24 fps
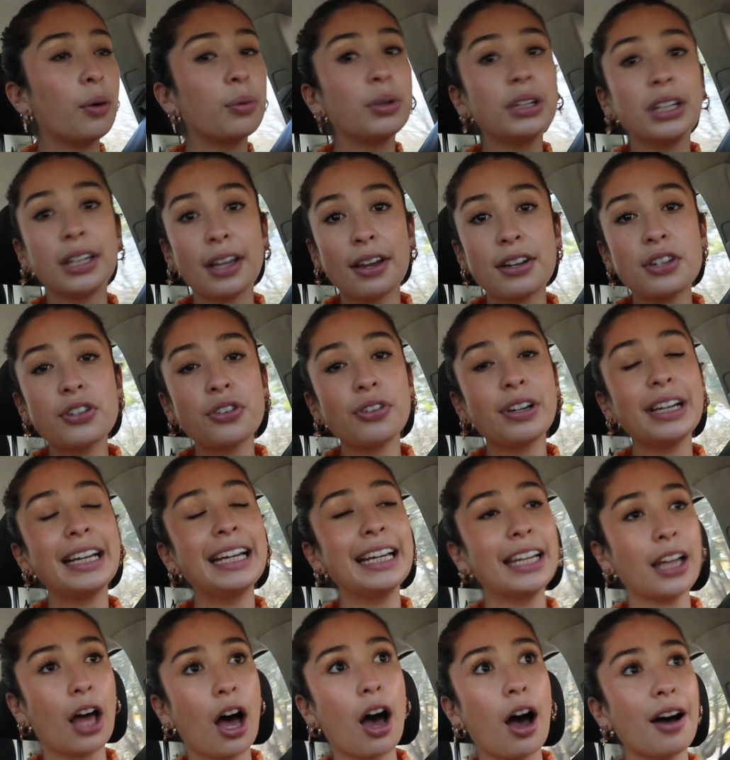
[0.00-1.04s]
I will literally
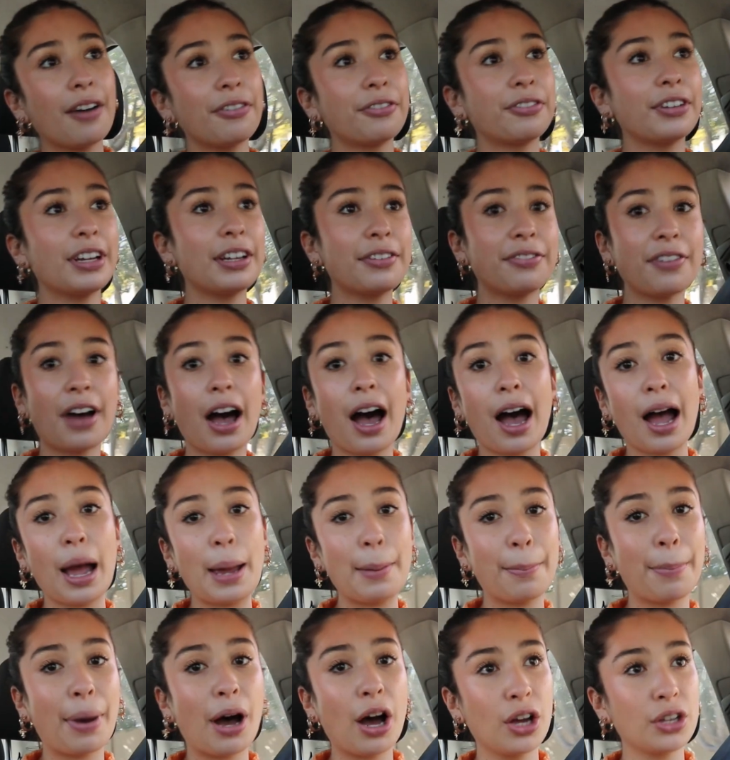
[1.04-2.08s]
laugh if I
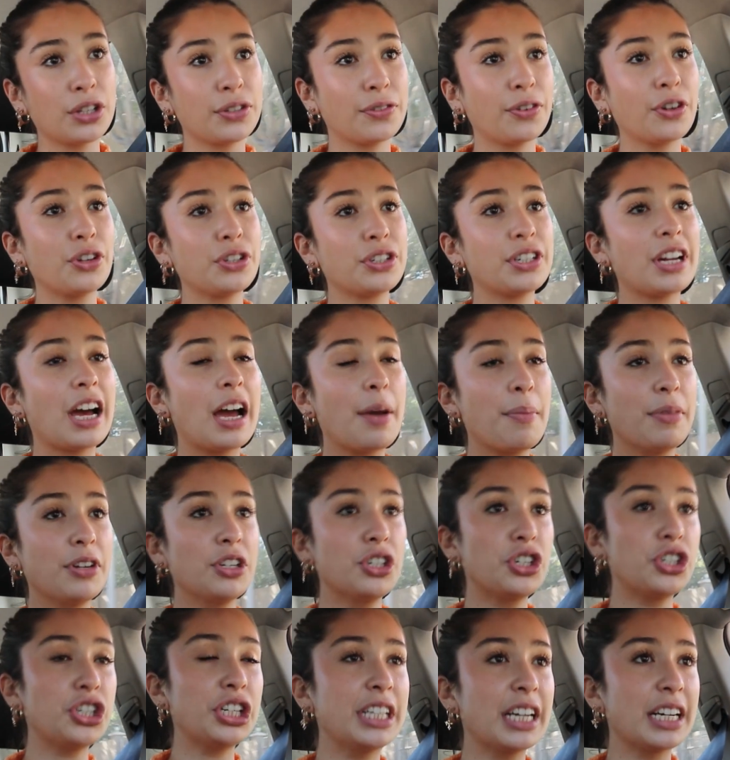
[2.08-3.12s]
pass first time and
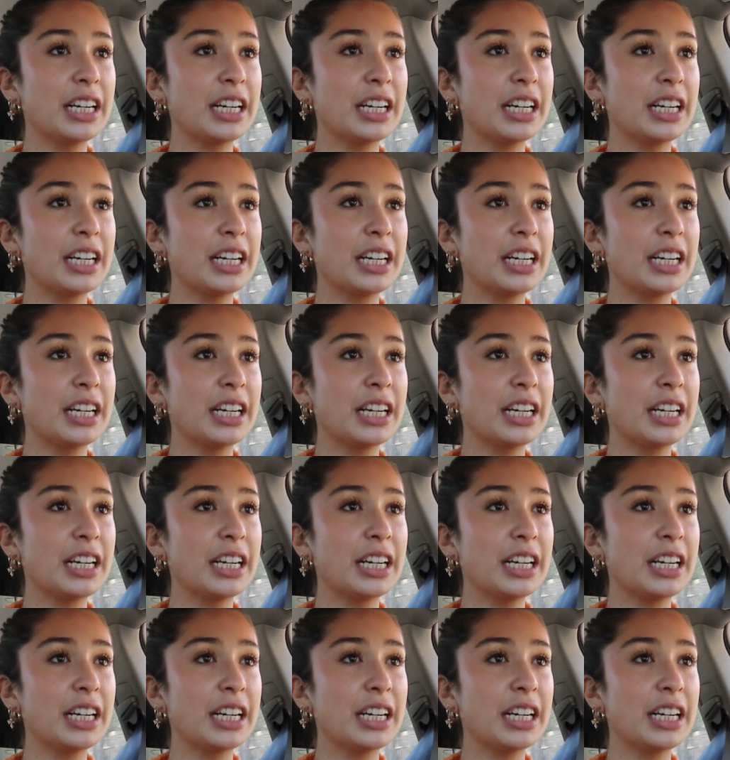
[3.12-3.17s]
she